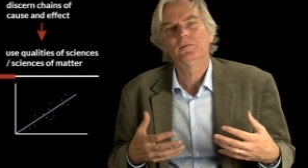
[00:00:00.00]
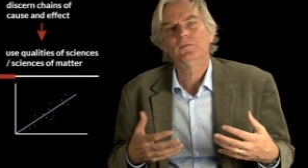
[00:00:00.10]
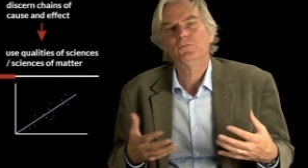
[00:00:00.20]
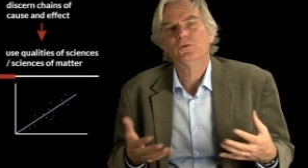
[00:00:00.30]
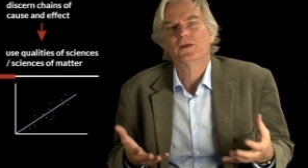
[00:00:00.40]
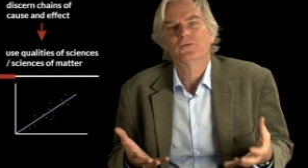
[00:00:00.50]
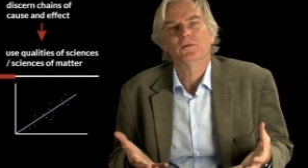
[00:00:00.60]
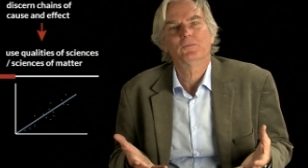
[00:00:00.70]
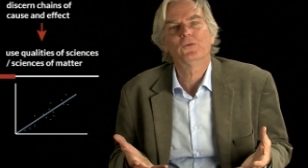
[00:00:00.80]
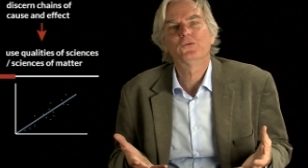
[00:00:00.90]
for
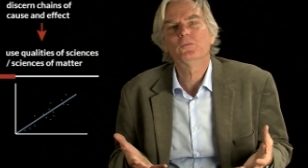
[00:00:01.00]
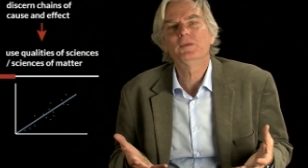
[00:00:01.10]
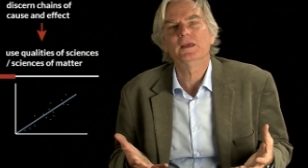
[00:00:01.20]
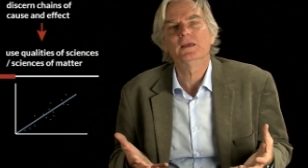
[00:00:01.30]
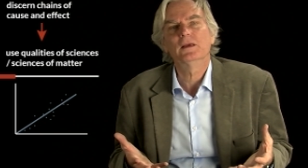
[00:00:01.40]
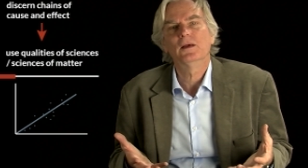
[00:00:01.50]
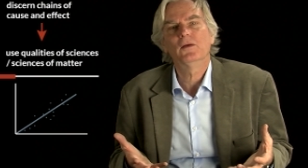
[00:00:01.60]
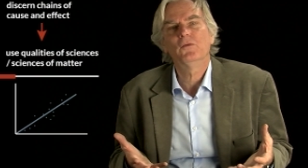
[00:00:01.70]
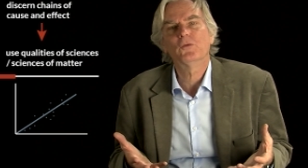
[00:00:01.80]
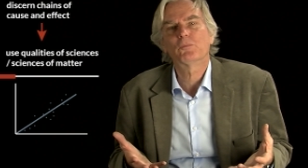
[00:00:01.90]
example, to be
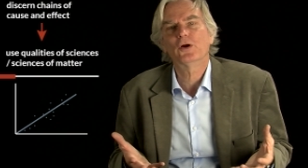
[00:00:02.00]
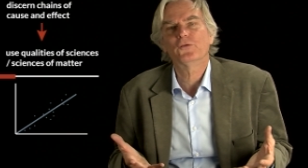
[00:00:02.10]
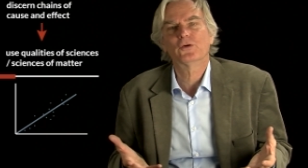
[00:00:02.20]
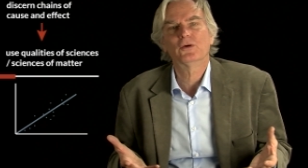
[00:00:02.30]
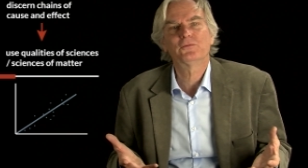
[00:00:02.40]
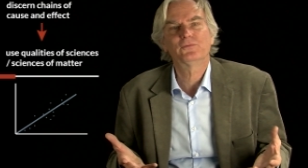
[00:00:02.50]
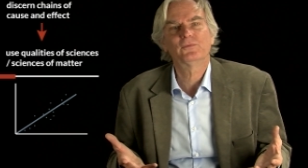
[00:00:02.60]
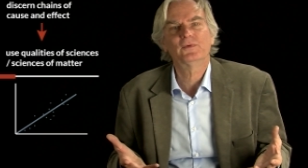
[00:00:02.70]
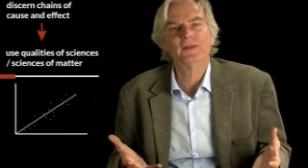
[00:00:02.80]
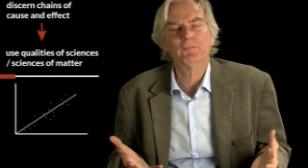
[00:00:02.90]
the brother
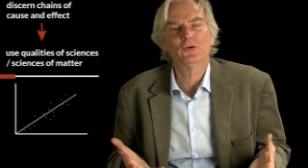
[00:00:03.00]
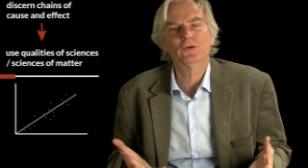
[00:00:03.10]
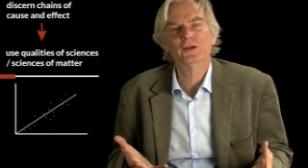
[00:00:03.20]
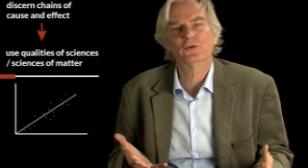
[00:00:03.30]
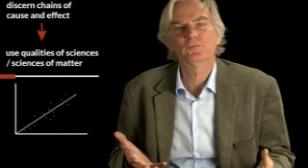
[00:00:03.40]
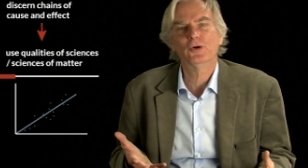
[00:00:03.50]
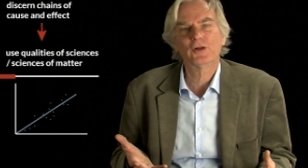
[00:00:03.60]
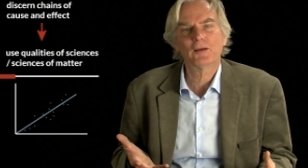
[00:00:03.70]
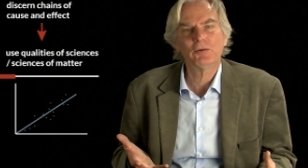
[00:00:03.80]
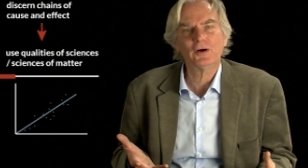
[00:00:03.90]
of Napoleon
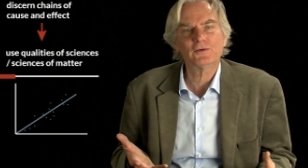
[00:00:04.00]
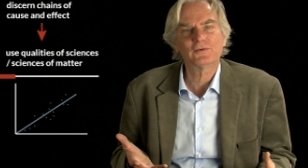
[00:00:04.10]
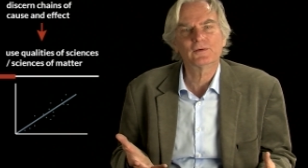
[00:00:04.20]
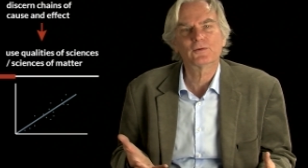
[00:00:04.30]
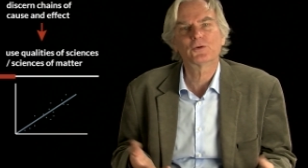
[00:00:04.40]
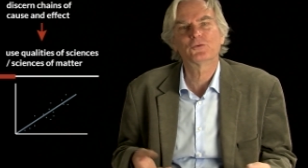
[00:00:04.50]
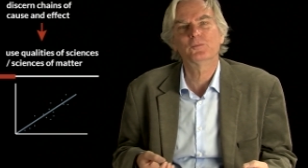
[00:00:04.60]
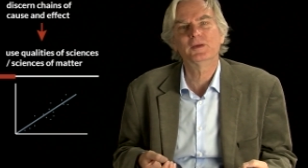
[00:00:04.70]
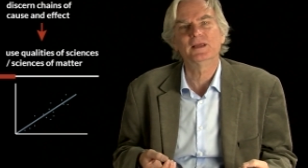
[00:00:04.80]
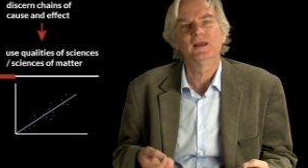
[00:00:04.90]
Bonaparte, or to
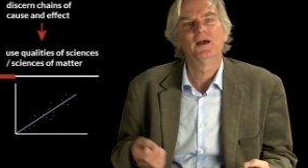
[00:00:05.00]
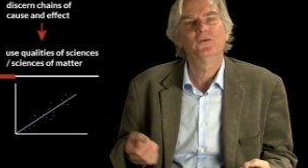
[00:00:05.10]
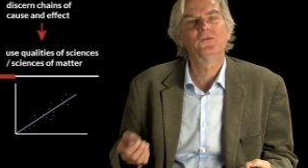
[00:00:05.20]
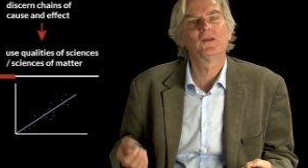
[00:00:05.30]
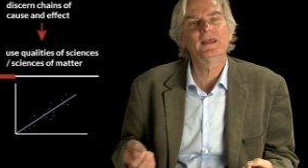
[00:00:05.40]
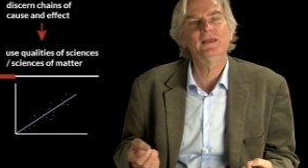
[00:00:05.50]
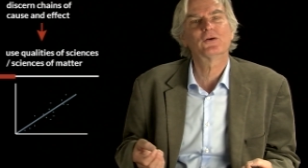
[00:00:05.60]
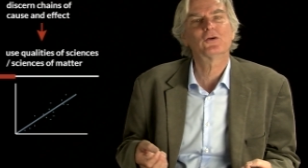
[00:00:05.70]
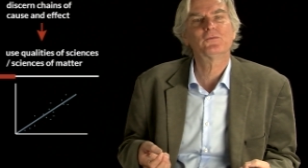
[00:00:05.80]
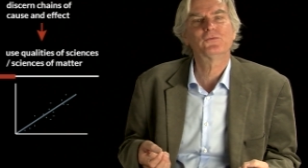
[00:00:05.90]
be the
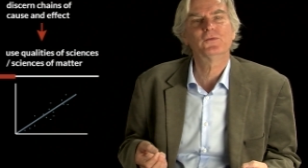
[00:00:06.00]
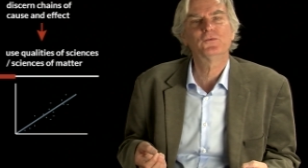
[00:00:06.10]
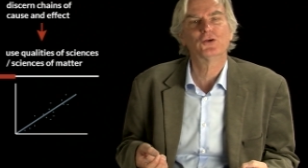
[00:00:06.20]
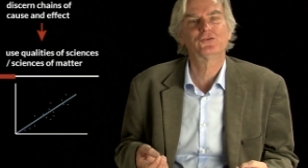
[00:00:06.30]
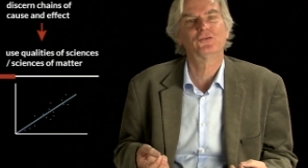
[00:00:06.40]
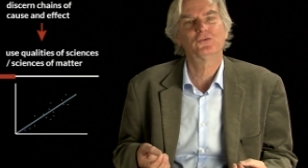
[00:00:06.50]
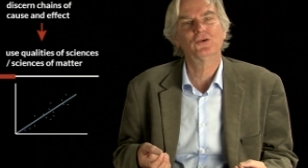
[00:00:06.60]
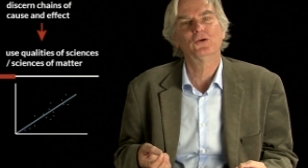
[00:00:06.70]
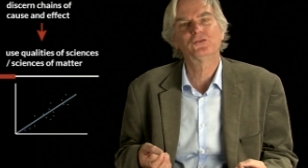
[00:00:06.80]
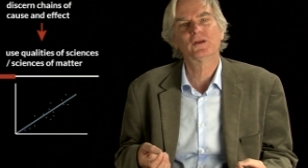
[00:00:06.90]
leader of the Dutch
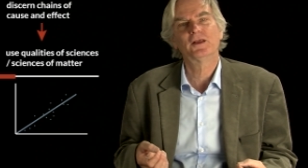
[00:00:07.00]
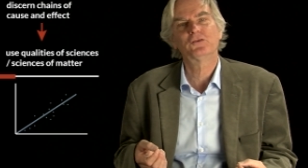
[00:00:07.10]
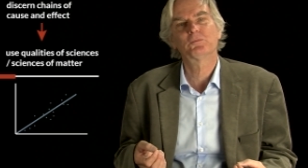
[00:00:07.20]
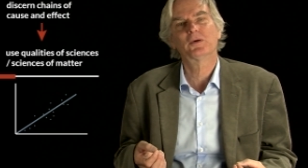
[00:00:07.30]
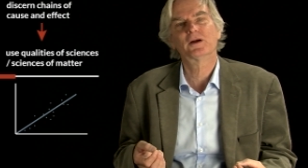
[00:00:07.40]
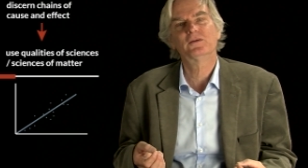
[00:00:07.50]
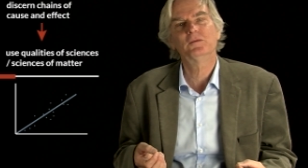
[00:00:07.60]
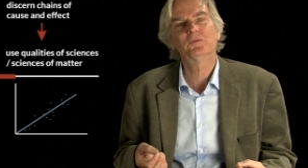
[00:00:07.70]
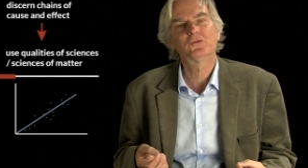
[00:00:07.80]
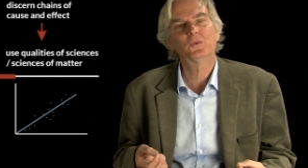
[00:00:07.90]
Socialist
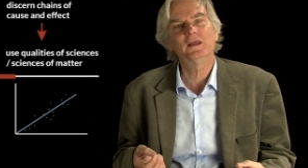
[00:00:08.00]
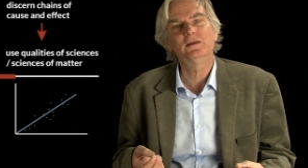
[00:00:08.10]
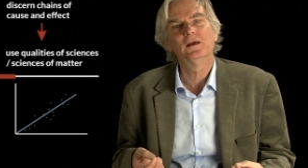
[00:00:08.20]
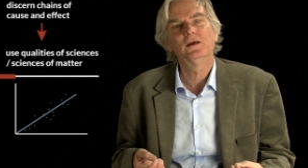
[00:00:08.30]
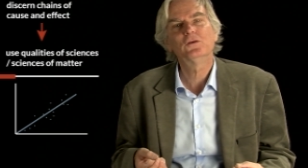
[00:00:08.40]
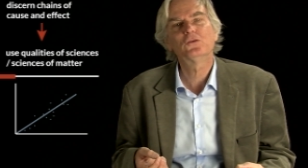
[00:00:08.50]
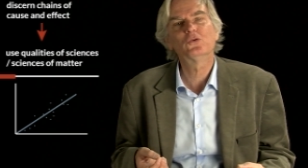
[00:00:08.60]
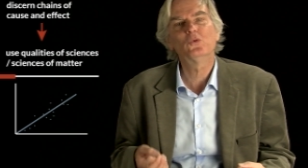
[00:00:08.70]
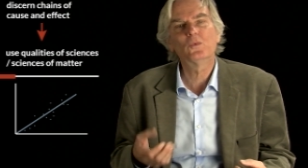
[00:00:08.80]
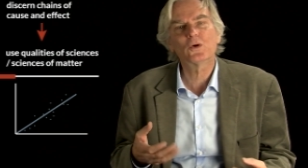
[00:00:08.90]
Party between the
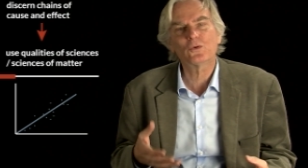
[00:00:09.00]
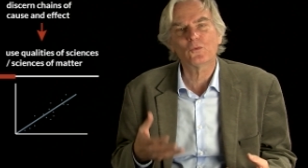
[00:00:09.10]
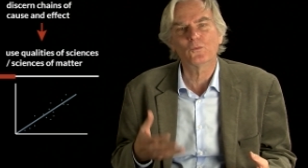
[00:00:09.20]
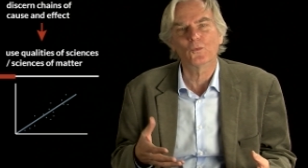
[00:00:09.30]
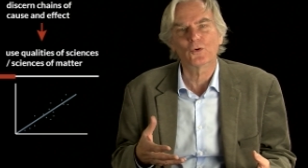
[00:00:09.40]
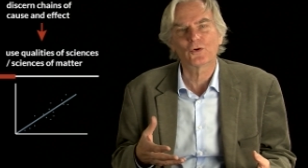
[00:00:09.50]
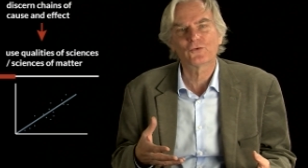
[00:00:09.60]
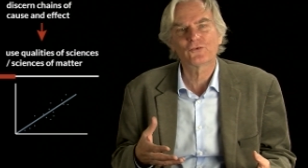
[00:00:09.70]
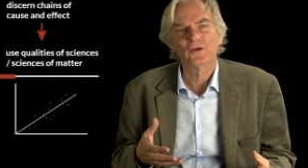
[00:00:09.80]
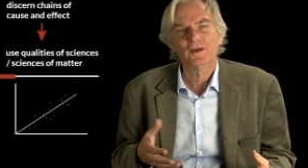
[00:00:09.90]
two world
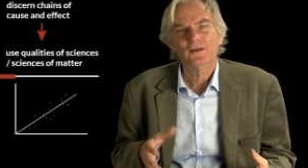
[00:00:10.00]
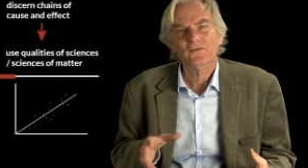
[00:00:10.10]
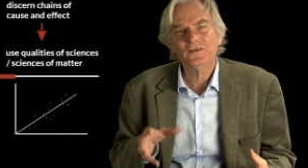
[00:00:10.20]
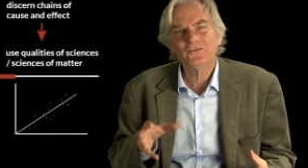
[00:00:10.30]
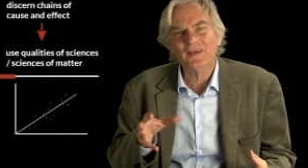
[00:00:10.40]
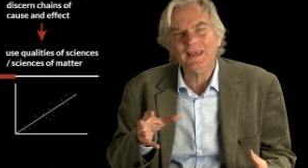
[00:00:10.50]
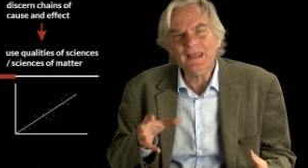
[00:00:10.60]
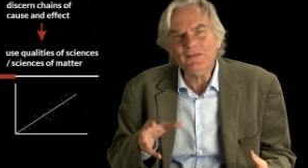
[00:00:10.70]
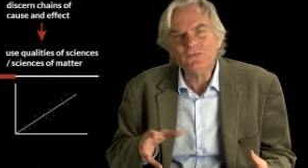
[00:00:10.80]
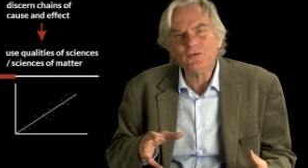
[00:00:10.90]
wars. This
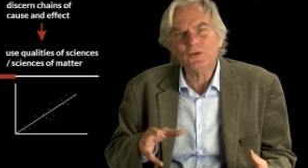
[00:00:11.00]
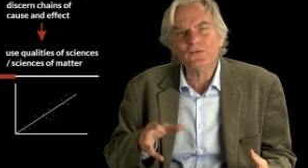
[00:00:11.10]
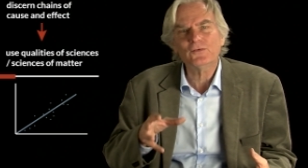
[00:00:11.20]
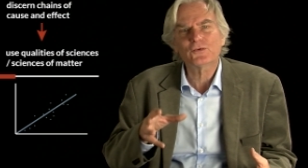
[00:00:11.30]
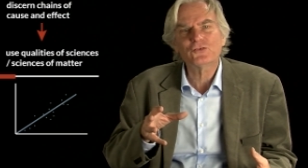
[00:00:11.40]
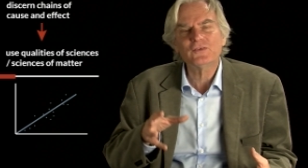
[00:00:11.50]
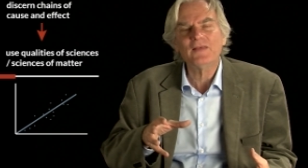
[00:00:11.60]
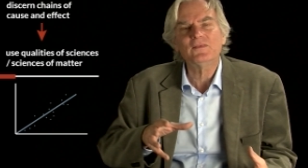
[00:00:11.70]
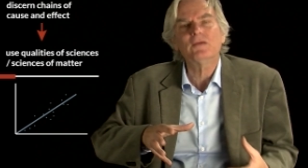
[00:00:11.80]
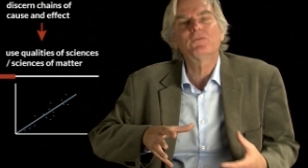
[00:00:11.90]
intimate
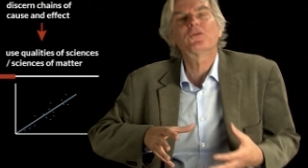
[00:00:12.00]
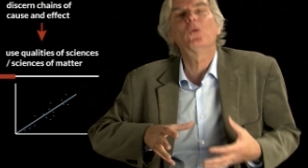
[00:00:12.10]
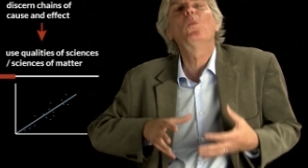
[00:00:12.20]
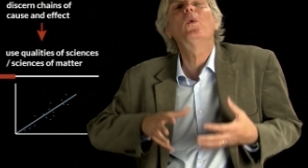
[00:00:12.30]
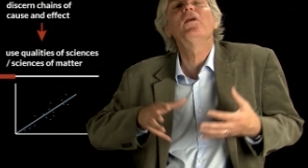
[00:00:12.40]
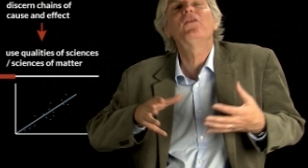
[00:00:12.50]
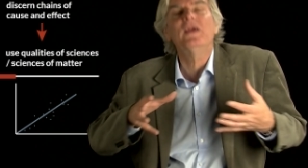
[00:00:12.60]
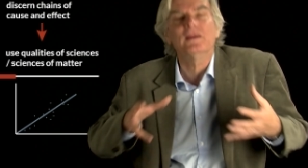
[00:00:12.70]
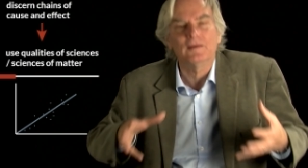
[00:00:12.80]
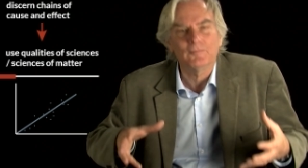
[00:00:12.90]
understanding from
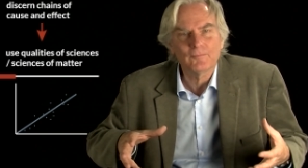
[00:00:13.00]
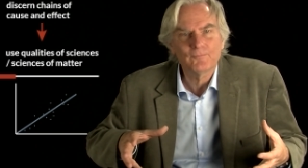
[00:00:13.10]
within,